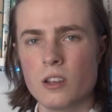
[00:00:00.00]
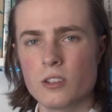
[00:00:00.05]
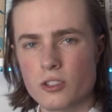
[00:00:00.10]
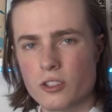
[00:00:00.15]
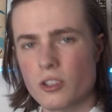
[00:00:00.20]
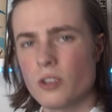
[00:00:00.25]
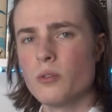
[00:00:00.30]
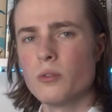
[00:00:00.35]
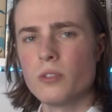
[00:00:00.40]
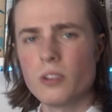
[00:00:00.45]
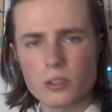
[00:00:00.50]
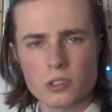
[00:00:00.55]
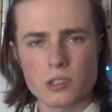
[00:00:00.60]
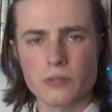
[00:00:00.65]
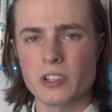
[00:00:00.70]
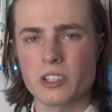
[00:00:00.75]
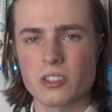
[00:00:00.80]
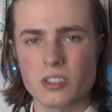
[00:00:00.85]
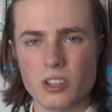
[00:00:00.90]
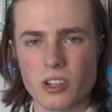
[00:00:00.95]
So lots
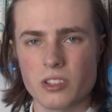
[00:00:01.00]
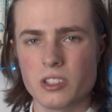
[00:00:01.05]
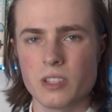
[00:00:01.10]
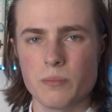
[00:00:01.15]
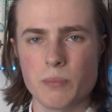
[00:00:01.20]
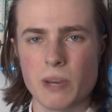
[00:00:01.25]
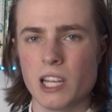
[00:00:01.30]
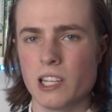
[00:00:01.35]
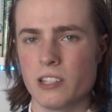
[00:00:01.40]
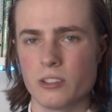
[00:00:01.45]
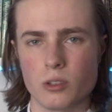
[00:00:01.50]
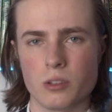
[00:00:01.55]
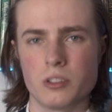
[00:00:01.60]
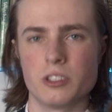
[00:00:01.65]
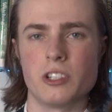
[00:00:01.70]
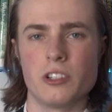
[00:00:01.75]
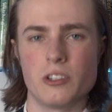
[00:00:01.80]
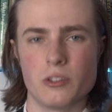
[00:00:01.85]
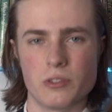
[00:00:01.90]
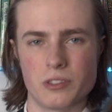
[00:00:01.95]
of exciting
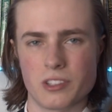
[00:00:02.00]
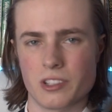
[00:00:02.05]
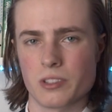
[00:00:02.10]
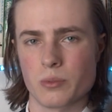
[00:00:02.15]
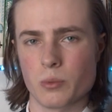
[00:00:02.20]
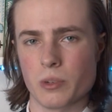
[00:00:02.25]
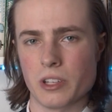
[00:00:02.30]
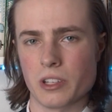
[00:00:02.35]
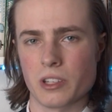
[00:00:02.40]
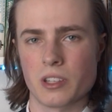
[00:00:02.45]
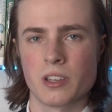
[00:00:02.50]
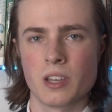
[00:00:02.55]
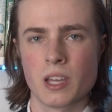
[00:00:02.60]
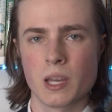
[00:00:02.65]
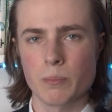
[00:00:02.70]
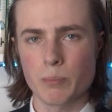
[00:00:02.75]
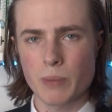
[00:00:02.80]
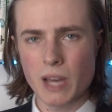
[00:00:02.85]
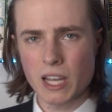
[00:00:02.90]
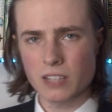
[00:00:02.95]
paleontology news this week.
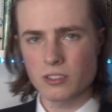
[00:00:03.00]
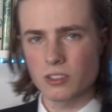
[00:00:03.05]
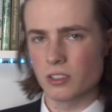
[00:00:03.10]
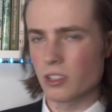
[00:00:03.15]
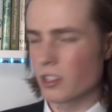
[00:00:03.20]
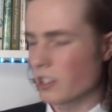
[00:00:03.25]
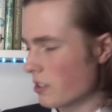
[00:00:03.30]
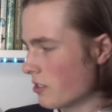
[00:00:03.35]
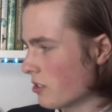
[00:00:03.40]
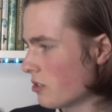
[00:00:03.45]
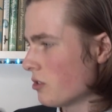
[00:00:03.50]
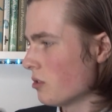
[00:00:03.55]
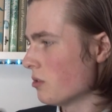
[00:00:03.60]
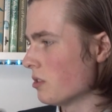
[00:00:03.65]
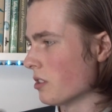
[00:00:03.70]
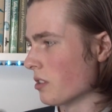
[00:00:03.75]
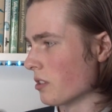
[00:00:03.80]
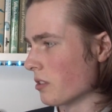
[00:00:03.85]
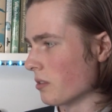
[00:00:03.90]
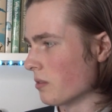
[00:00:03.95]
Back to Doug in the
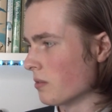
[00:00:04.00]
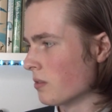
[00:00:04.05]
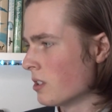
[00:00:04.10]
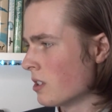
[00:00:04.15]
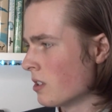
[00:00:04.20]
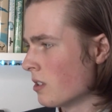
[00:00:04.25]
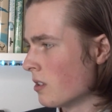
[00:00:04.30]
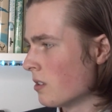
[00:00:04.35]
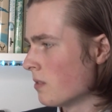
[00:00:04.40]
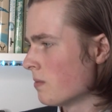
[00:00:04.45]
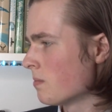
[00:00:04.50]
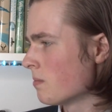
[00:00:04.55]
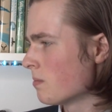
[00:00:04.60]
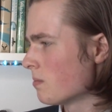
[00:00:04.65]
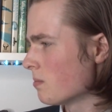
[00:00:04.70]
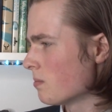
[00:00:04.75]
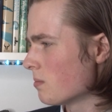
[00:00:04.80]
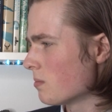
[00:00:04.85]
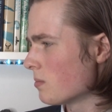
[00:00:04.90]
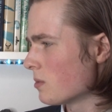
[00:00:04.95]
studio.
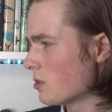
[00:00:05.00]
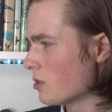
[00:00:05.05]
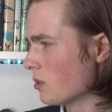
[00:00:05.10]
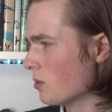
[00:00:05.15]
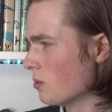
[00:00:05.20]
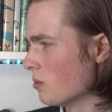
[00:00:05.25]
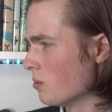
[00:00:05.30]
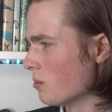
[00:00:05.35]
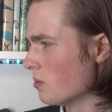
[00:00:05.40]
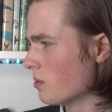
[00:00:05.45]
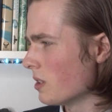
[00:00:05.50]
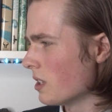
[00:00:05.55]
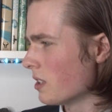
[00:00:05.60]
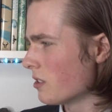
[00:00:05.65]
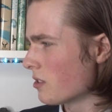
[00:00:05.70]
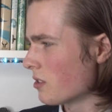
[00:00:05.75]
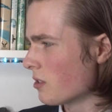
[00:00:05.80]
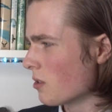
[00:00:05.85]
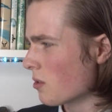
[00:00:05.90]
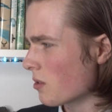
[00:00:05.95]
So
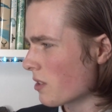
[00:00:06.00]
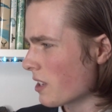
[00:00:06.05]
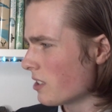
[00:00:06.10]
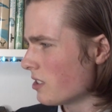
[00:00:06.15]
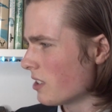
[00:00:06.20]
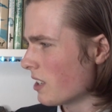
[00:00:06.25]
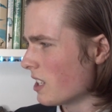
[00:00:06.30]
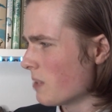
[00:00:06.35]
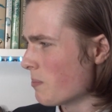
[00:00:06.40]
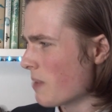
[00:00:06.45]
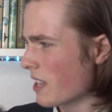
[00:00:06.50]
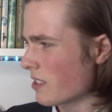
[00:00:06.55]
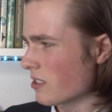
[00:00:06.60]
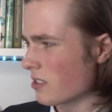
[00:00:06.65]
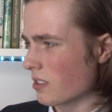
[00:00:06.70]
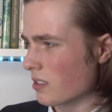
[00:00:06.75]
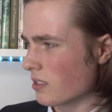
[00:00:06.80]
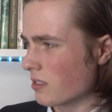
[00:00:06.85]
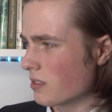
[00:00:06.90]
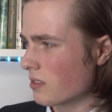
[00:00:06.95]
it's not getting any
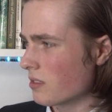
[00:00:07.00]
better?